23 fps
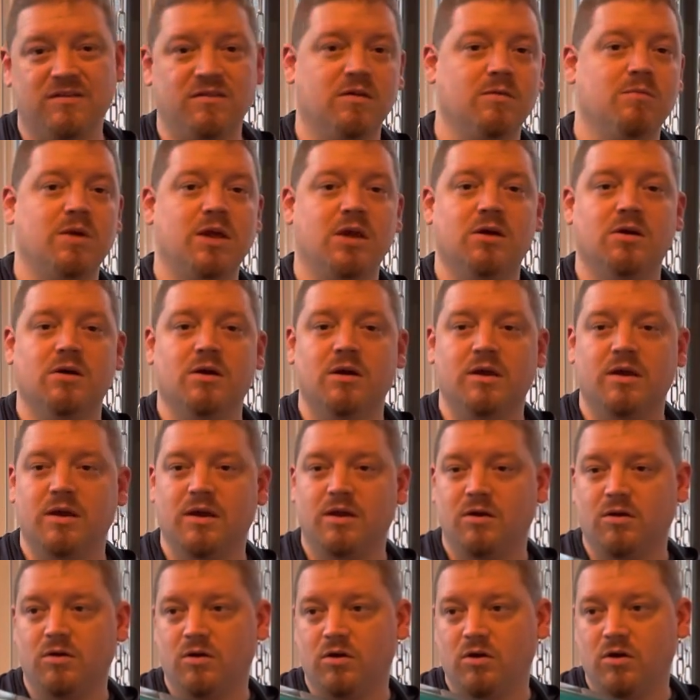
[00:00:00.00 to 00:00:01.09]
the meat hook.
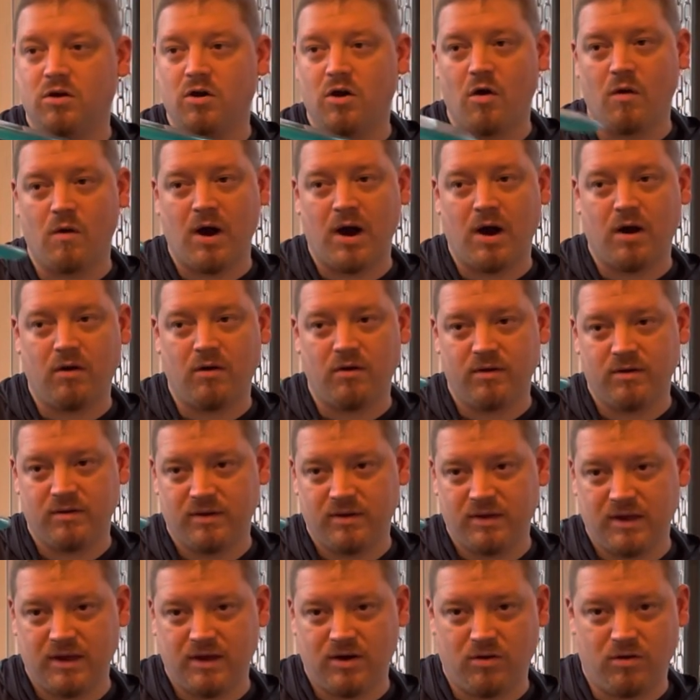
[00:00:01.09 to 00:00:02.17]
It'll go out.
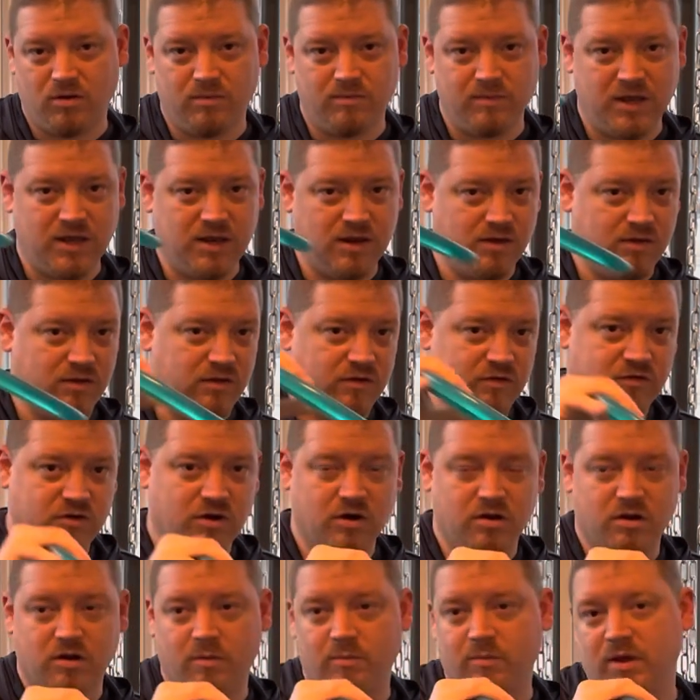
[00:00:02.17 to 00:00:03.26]
It'll immediately
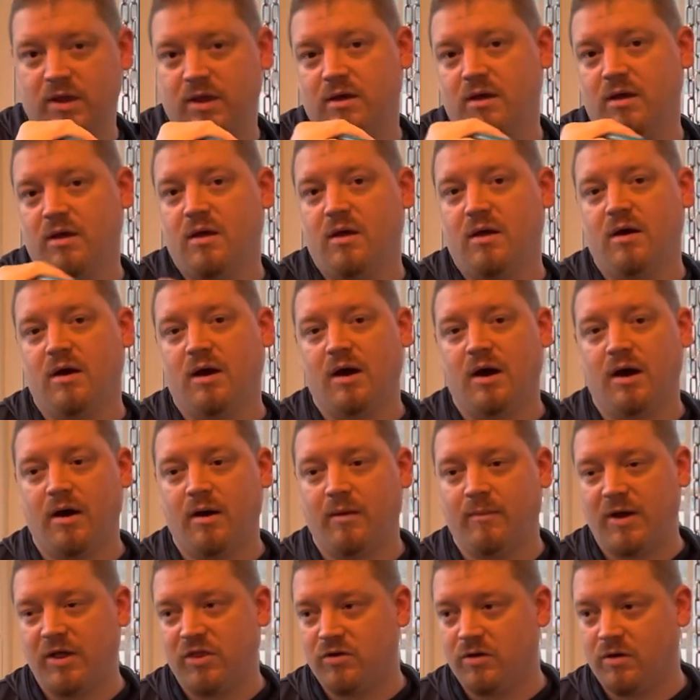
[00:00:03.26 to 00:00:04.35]
start dumping.
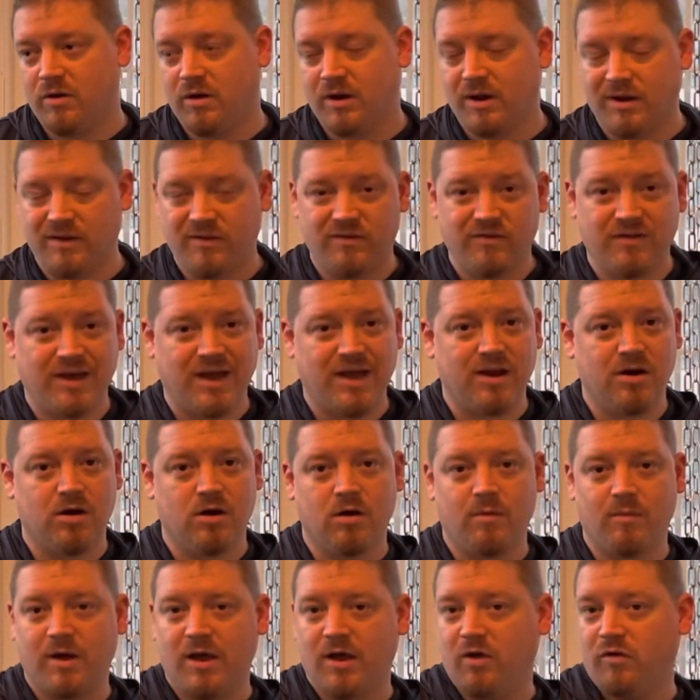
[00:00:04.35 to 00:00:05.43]
I throw it on
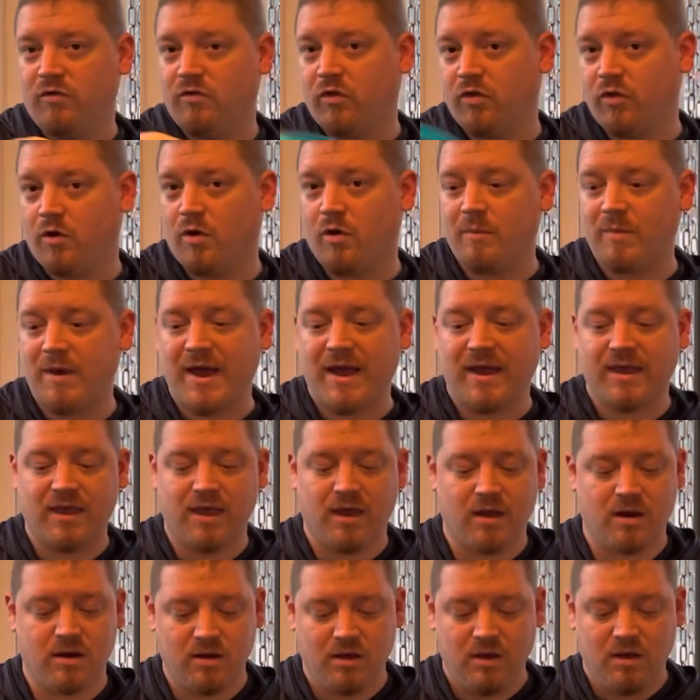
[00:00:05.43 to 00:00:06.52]
sidearm. I also throw it
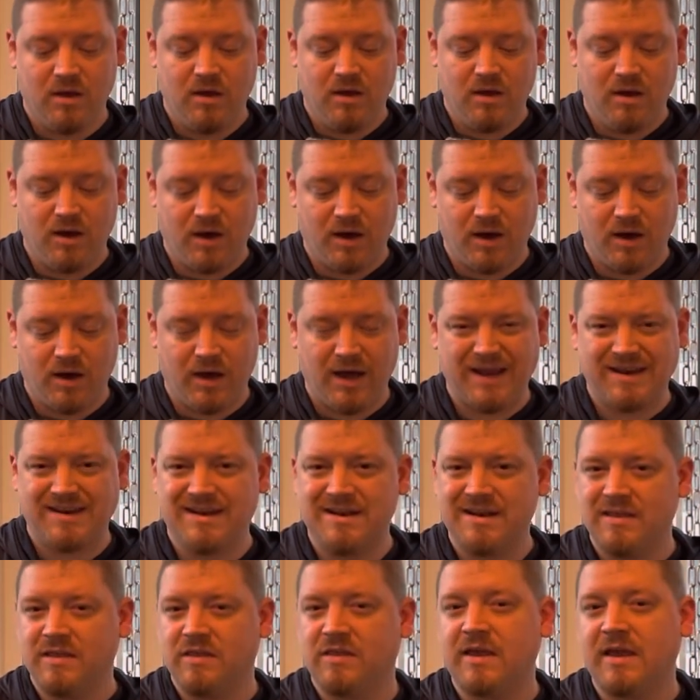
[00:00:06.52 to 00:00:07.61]
backhand. I
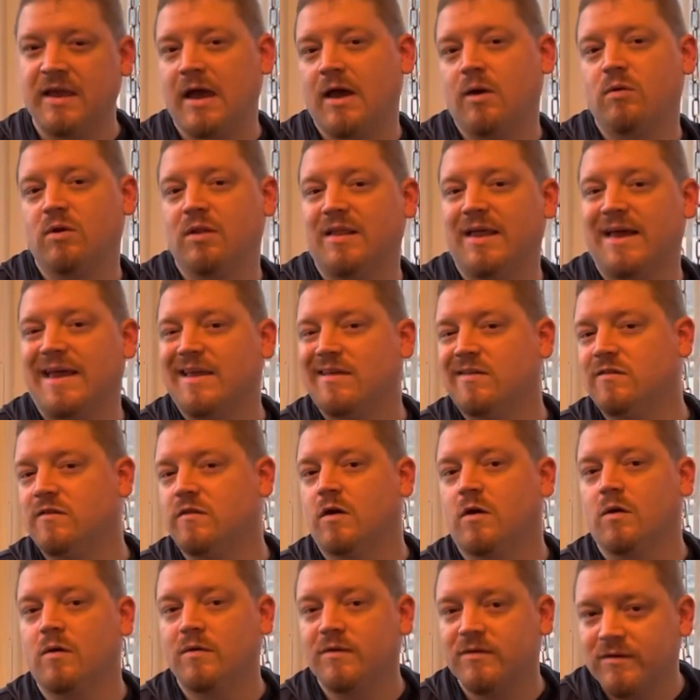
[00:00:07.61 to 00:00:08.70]
didn't think I would like
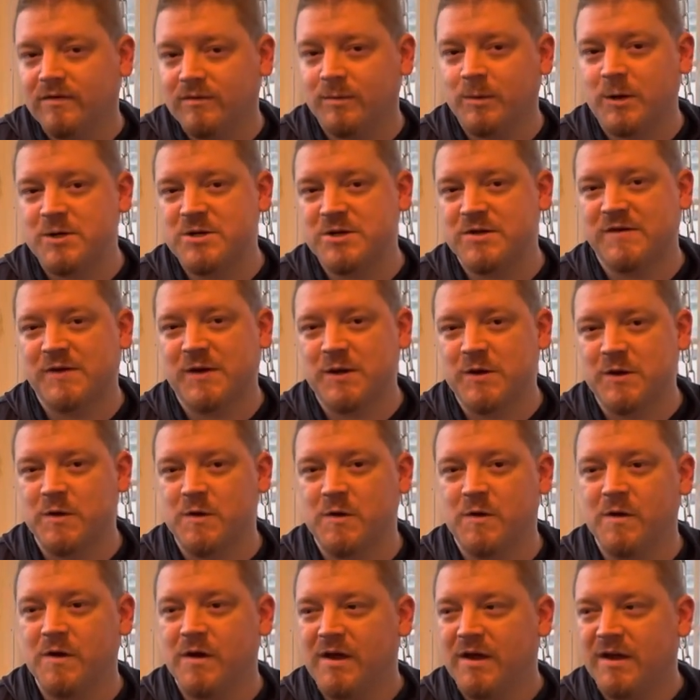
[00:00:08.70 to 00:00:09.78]
zones as much as I
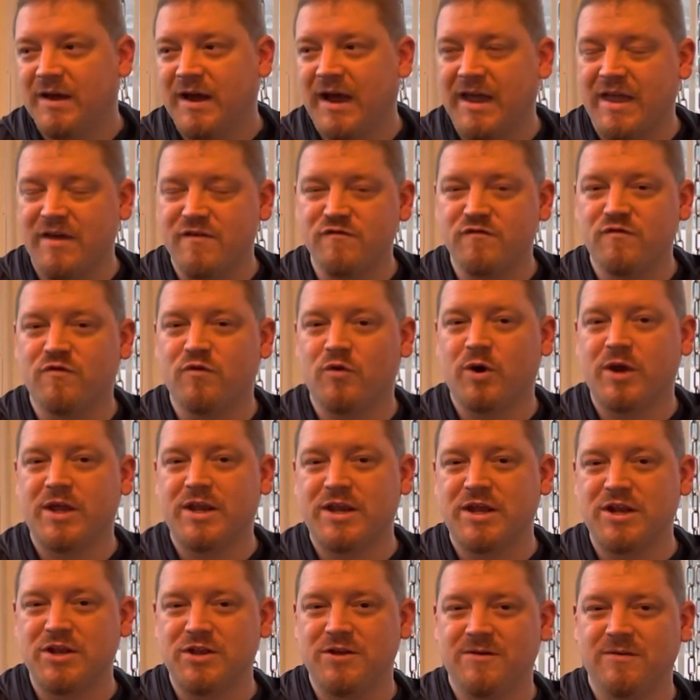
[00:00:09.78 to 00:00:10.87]
do. I
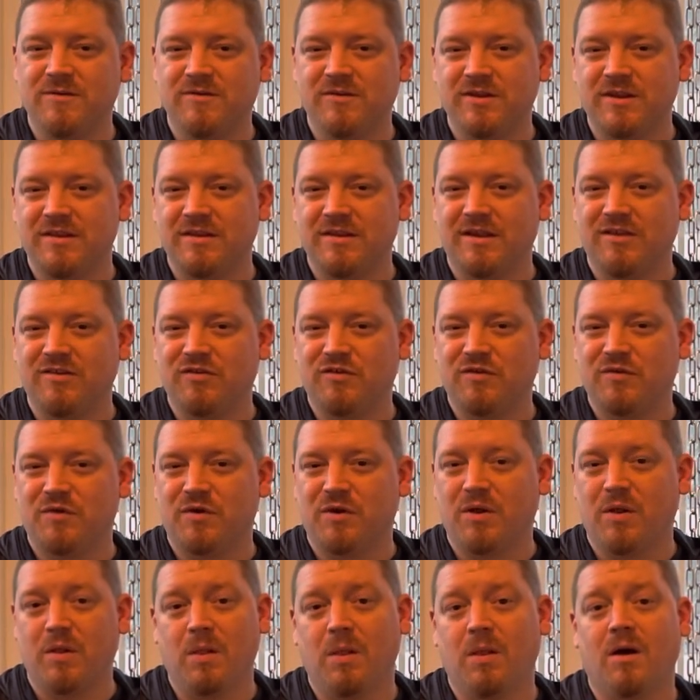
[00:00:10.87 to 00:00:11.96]
avoided using these for
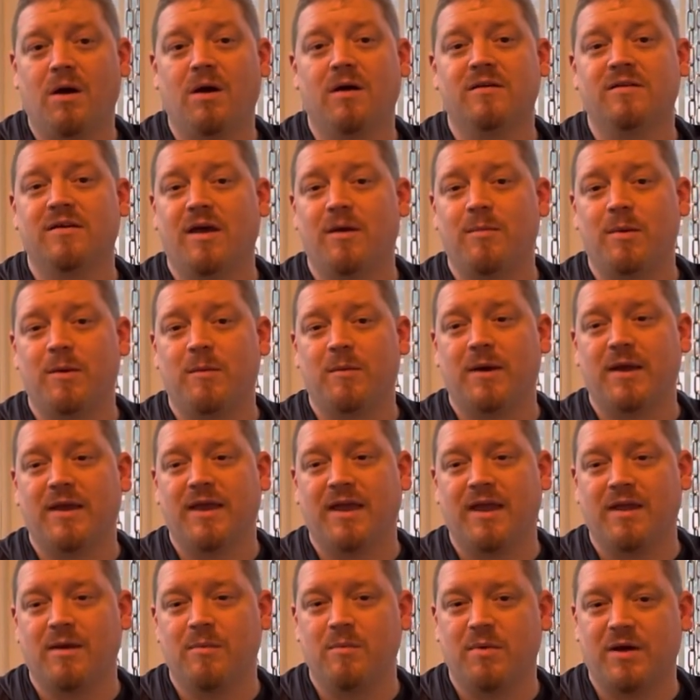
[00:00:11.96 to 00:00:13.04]
a long time in my
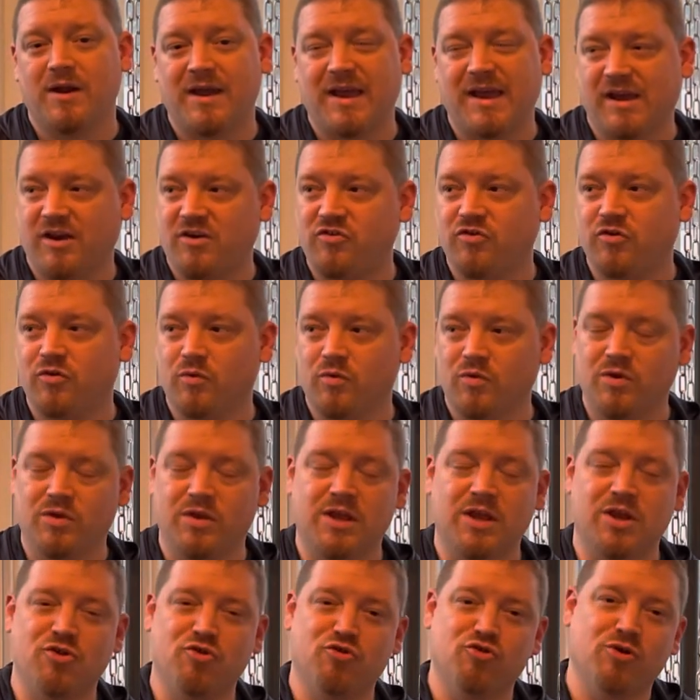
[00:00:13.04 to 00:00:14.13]
game, but I actually
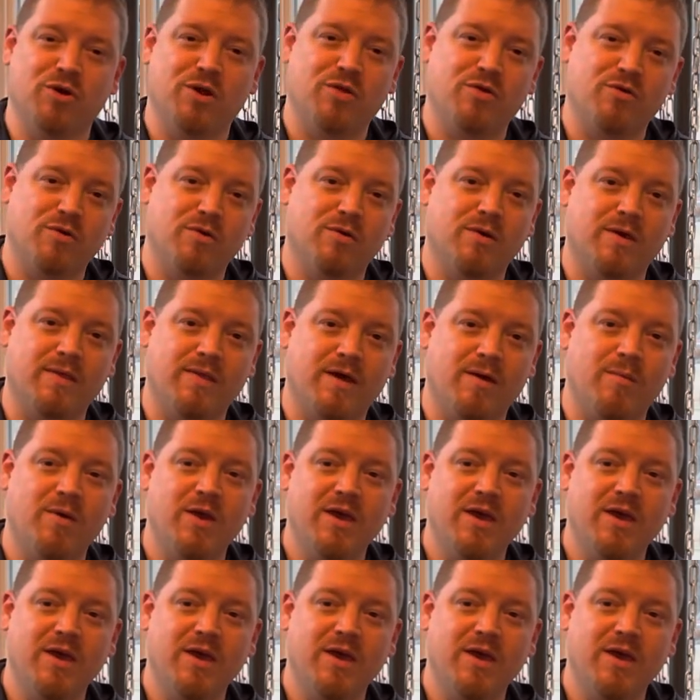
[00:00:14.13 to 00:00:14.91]
really enjoy throwing them.